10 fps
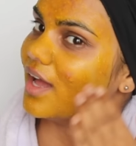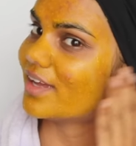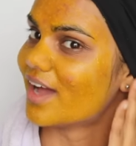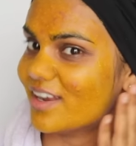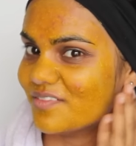
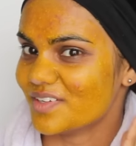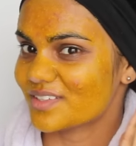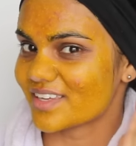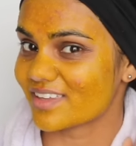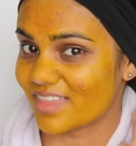It kind of
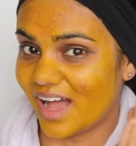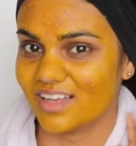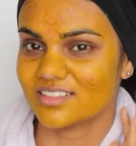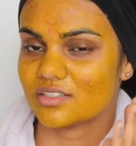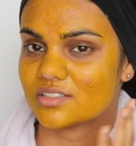feels like
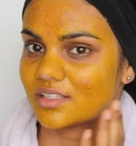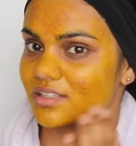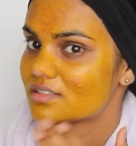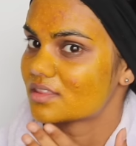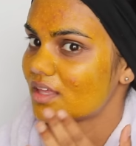that. So it's like
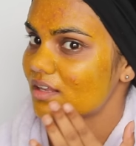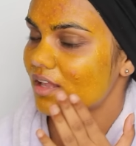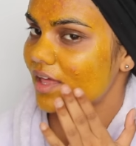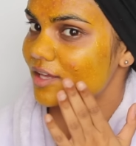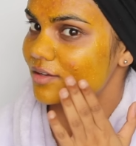this
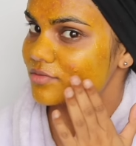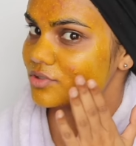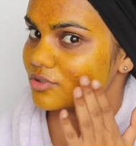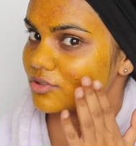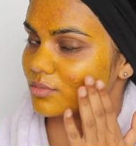thin layer
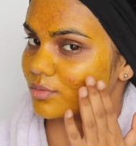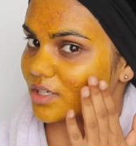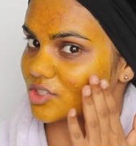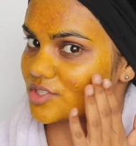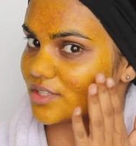of
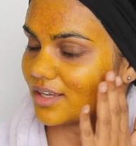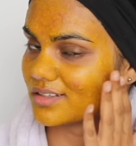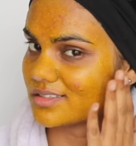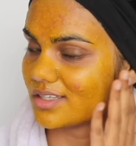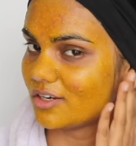turmeric just like
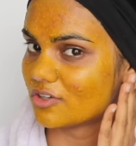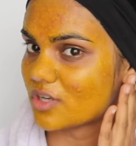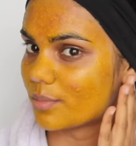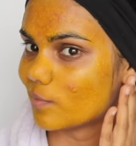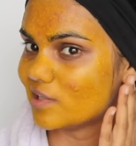sitting on
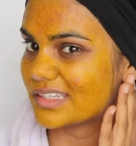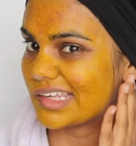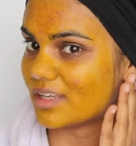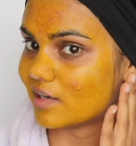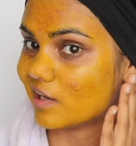top of my
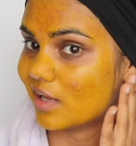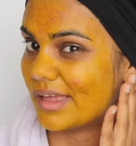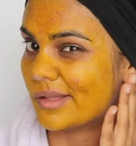skin.